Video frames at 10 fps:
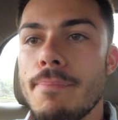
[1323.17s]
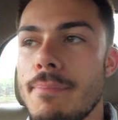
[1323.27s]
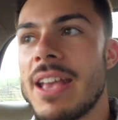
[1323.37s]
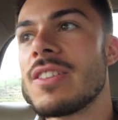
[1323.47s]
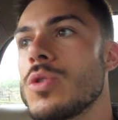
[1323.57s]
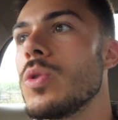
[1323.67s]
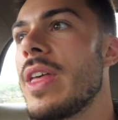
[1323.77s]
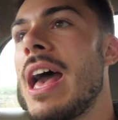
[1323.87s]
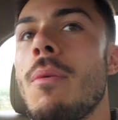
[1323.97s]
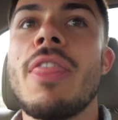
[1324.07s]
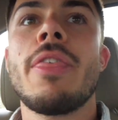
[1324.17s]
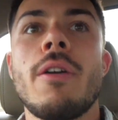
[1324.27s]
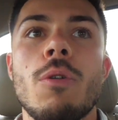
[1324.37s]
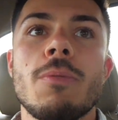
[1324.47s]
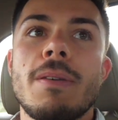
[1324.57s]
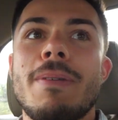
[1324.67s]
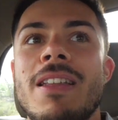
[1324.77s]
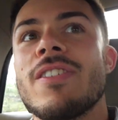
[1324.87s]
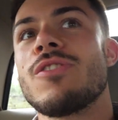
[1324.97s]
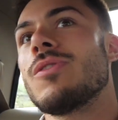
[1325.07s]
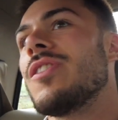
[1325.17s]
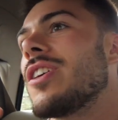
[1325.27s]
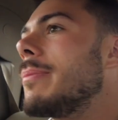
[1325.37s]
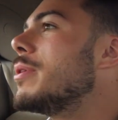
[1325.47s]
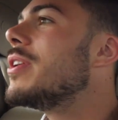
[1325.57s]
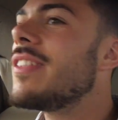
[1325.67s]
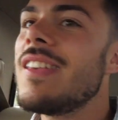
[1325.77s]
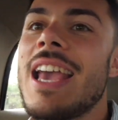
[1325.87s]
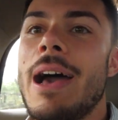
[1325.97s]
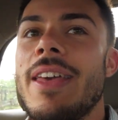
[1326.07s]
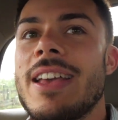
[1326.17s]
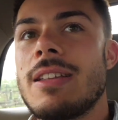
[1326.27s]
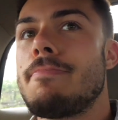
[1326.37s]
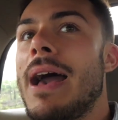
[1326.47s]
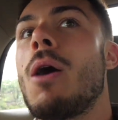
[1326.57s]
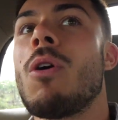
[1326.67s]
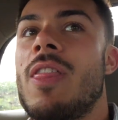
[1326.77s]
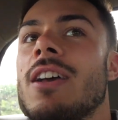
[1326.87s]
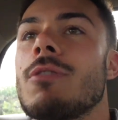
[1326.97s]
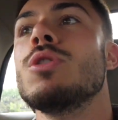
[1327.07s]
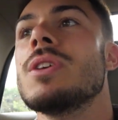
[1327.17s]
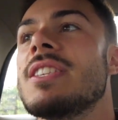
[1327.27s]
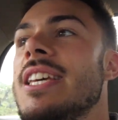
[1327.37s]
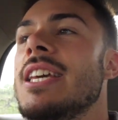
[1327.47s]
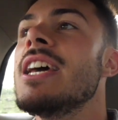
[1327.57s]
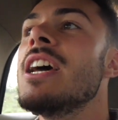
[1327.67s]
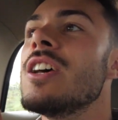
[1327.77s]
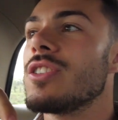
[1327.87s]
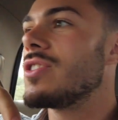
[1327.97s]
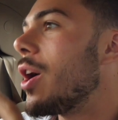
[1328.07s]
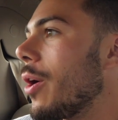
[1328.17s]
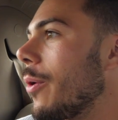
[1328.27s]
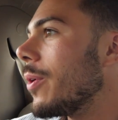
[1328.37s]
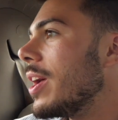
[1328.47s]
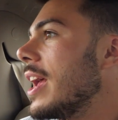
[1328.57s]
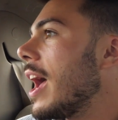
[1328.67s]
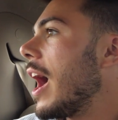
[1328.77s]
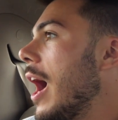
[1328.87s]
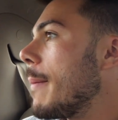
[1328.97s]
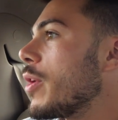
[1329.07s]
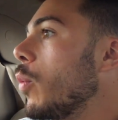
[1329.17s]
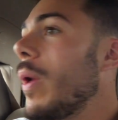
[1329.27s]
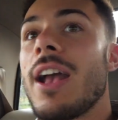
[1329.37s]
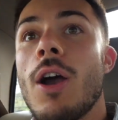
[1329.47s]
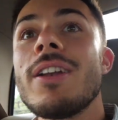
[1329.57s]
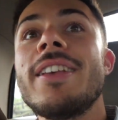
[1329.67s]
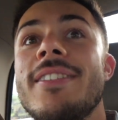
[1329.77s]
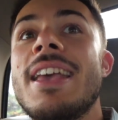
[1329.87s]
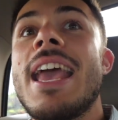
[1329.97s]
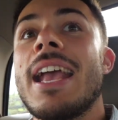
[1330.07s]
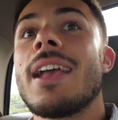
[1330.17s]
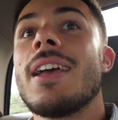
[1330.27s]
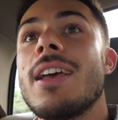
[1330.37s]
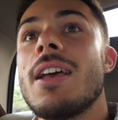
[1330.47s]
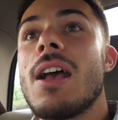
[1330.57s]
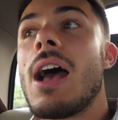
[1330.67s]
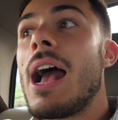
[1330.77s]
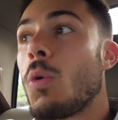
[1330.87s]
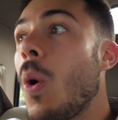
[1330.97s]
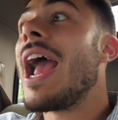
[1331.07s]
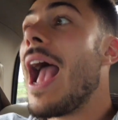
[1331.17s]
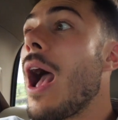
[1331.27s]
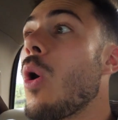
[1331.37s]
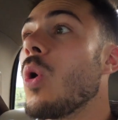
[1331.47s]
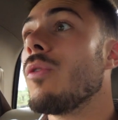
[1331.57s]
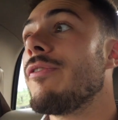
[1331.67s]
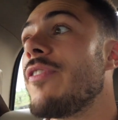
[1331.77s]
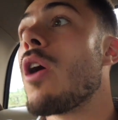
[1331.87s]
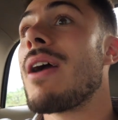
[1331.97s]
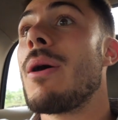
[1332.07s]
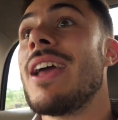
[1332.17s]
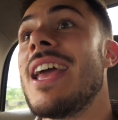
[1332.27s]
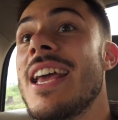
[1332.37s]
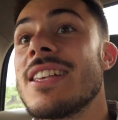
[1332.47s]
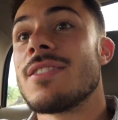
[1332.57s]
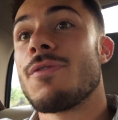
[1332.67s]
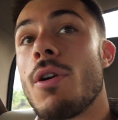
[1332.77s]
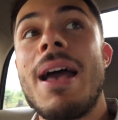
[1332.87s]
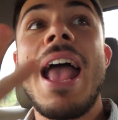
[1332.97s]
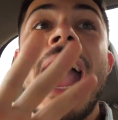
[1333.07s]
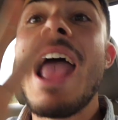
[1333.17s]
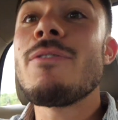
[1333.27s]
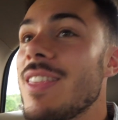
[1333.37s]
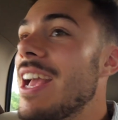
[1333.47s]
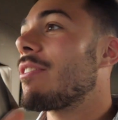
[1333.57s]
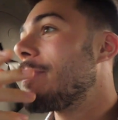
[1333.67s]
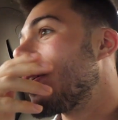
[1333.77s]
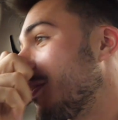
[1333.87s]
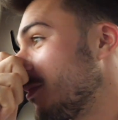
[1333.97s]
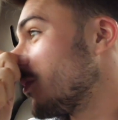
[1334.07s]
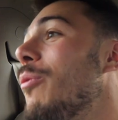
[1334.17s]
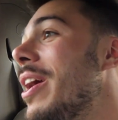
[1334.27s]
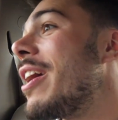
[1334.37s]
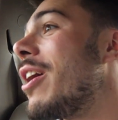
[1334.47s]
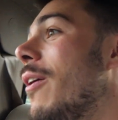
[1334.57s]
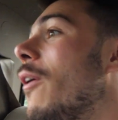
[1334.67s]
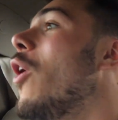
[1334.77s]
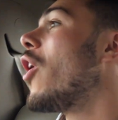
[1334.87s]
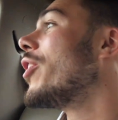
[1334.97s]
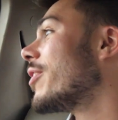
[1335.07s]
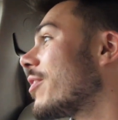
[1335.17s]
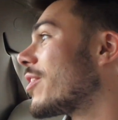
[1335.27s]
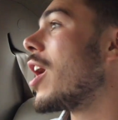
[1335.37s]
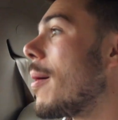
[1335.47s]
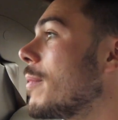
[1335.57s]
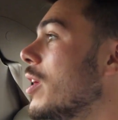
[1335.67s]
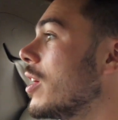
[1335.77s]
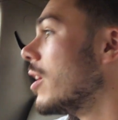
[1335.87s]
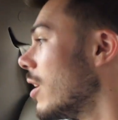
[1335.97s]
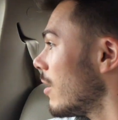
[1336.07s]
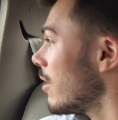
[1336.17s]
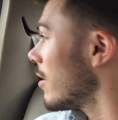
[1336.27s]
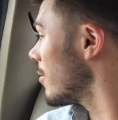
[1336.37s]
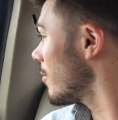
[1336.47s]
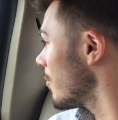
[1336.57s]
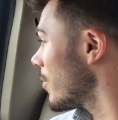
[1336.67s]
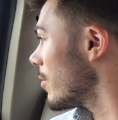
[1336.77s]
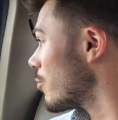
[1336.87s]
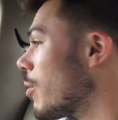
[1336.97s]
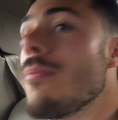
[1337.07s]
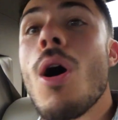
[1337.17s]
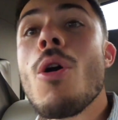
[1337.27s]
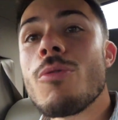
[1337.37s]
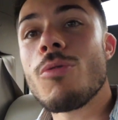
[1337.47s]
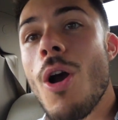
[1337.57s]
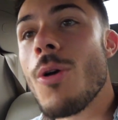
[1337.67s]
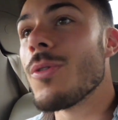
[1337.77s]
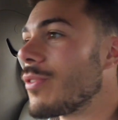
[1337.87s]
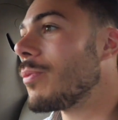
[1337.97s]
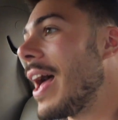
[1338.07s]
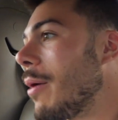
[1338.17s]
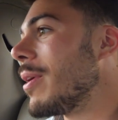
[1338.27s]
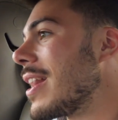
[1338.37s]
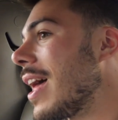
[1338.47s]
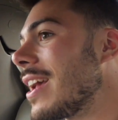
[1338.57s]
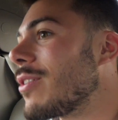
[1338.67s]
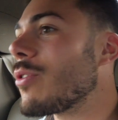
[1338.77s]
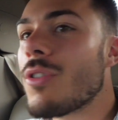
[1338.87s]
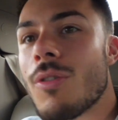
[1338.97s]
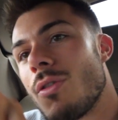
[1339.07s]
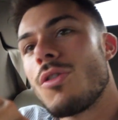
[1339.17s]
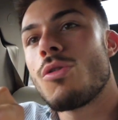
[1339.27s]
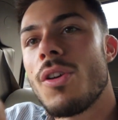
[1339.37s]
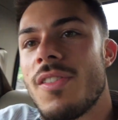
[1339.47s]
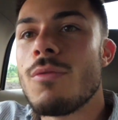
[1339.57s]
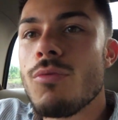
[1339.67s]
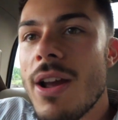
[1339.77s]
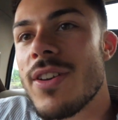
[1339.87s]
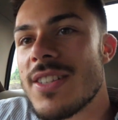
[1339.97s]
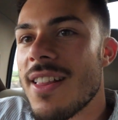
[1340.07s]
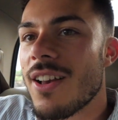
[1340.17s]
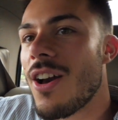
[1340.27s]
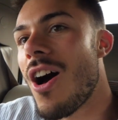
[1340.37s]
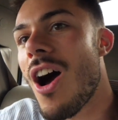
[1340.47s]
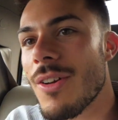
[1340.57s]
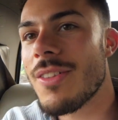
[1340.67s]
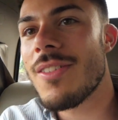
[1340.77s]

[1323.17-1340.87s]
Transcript: make a school there, whether it would be beneficial to the community, how they can empower that community. So we're currently seeing quite how far out it is from everything else because we're on some remote roads where we're like crossing rivers in the car and